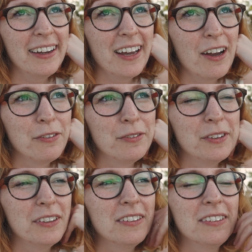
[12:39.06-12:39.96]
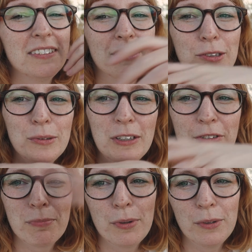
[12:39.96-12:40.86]
have two
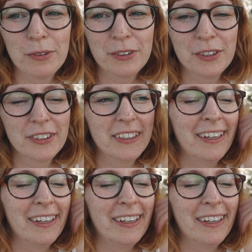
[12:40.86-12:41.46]
different pulls